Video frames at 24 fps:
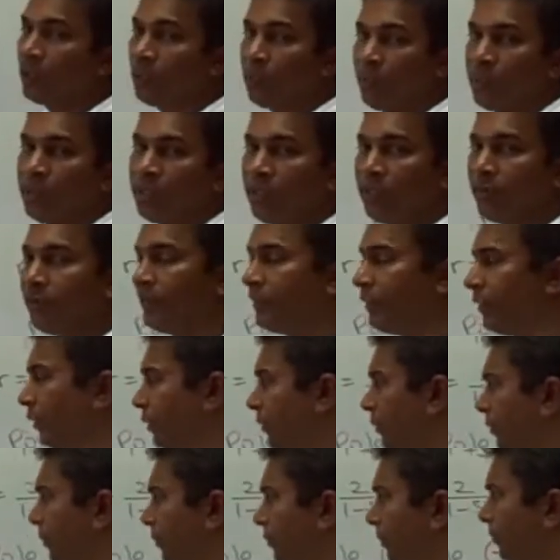to pi over
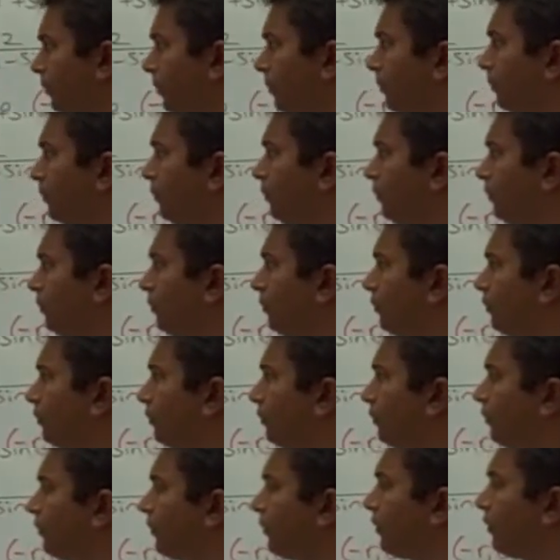2.
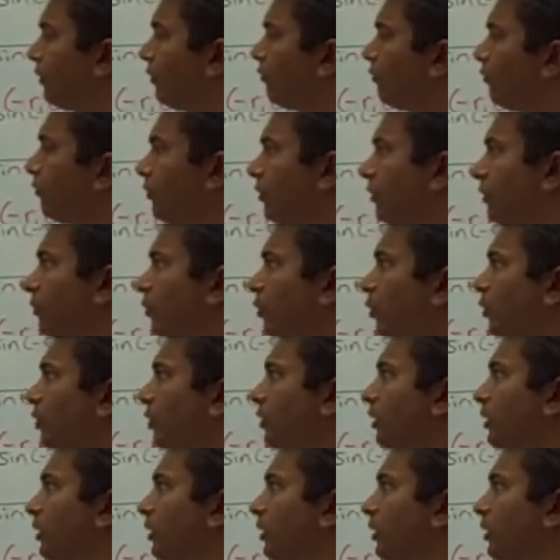Furthermore,